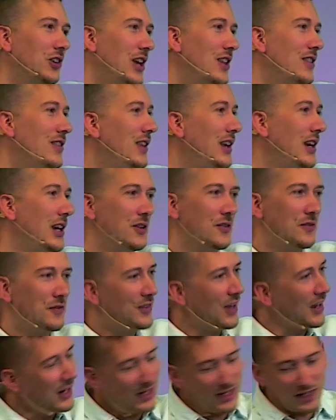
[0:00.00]
in need of
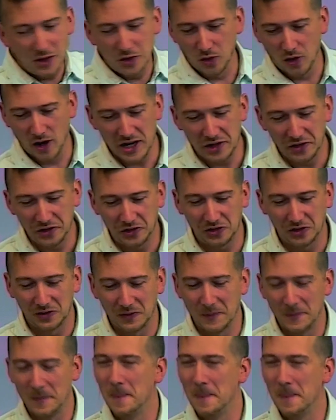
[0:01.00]
daily grace,